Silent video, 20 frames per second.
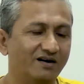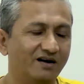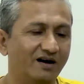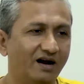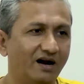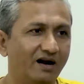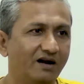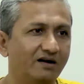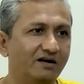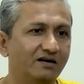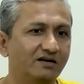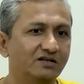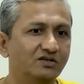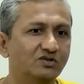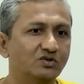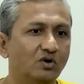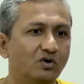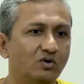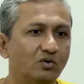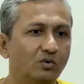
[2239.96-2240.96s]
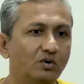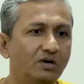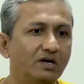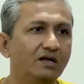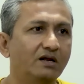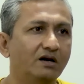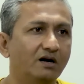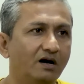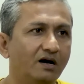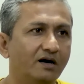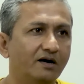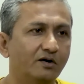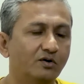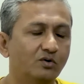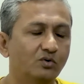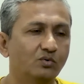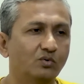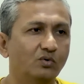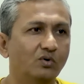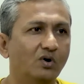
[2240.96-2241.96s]
And it is not only related
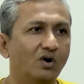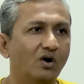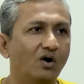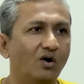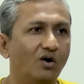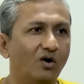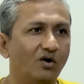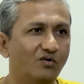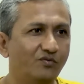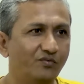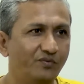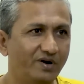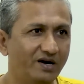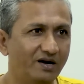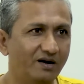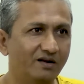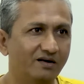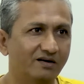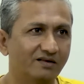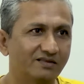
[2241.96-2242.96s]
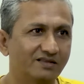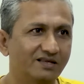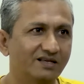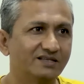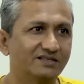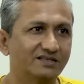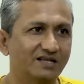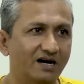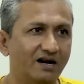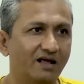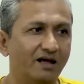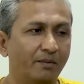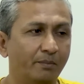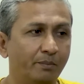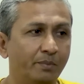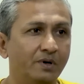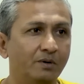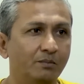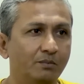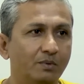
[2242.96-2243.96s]
to on-field things that
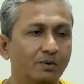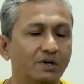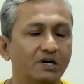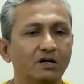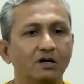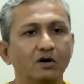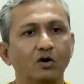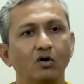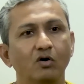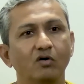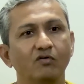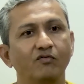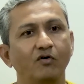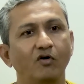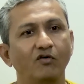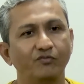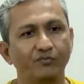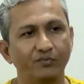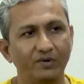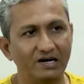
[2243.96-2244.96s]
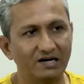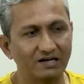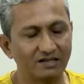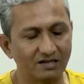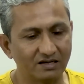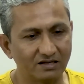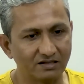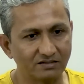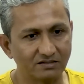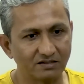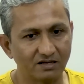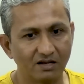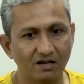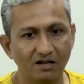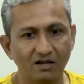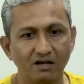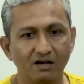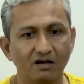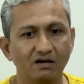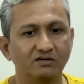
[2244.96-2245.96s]
happen, but a lot of off-field things,
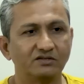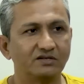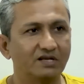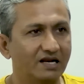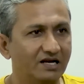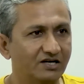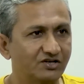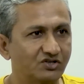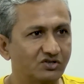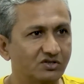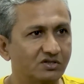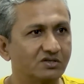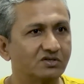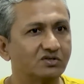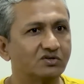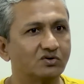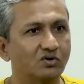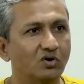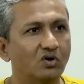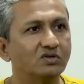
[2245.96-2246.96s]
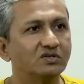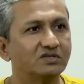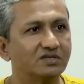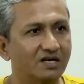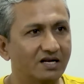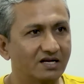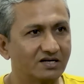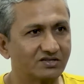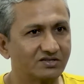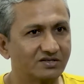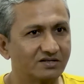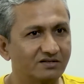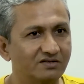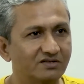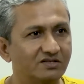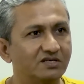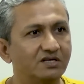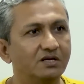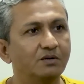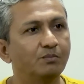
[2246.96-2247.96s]
selections,
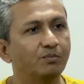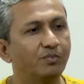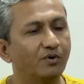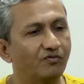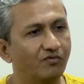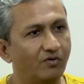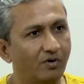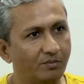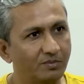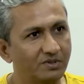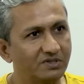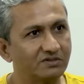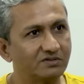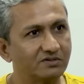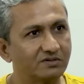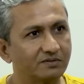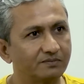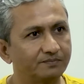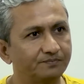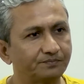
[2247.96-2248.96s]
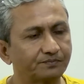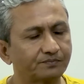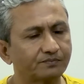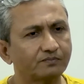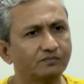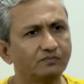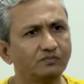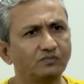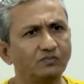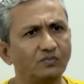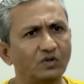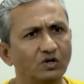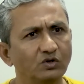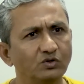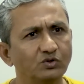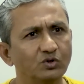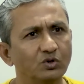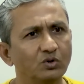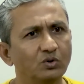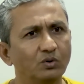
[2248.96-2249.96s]
non-selections, team performance.
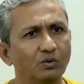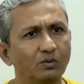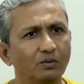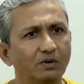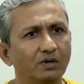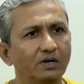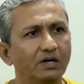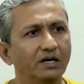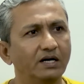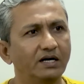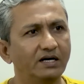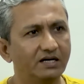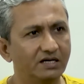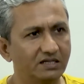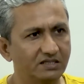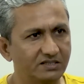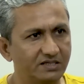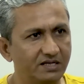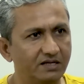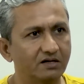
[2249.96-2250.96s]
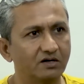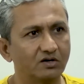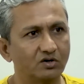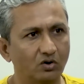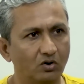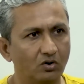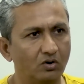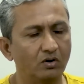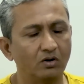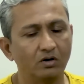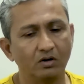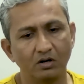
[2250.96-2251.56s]
So it does take a toll.